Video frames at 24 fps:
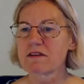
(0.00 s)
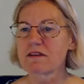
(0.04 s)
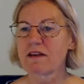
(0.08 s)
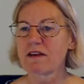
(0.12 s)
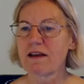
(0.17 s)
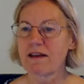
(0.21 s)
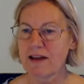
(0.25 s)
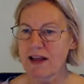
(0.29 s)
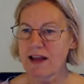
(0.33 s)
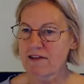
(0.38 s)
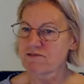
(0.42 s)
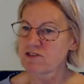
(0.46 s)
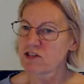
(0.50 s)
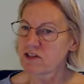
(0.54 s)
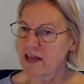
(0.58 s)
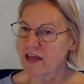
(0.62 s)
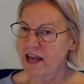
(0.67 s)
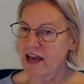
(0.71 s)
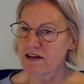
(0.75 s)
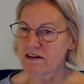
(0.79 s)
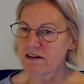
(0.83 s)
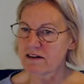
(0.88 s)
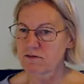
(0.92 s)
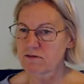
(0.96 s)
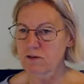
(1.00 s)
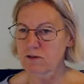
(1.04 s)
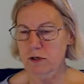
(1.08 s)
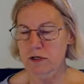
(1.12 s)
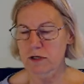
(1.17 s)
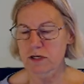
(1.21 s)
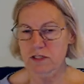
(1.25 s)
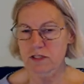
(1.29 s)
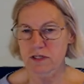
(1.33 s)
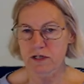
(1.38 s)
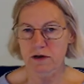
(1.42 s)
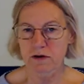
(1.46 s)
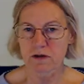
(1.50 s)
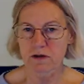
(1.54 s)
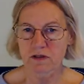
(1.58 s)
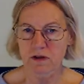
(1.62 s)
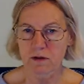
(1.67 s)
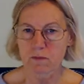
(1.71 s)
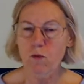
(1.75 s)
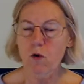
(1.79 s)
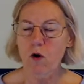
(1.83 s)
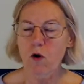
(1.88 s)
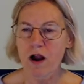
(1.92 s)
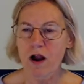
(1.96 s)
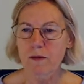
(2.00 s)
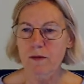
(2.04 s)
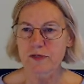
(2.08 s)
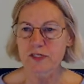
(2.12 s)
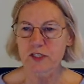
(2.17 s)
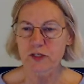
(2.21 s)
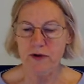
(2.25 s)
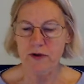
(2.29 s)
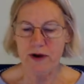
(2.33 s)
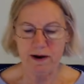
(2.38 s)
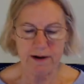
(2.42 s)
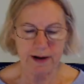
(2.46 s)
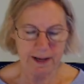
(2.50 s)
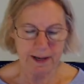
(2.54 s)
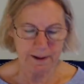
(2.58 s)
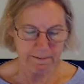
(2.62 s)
and after that, of course, they're more arbitrary.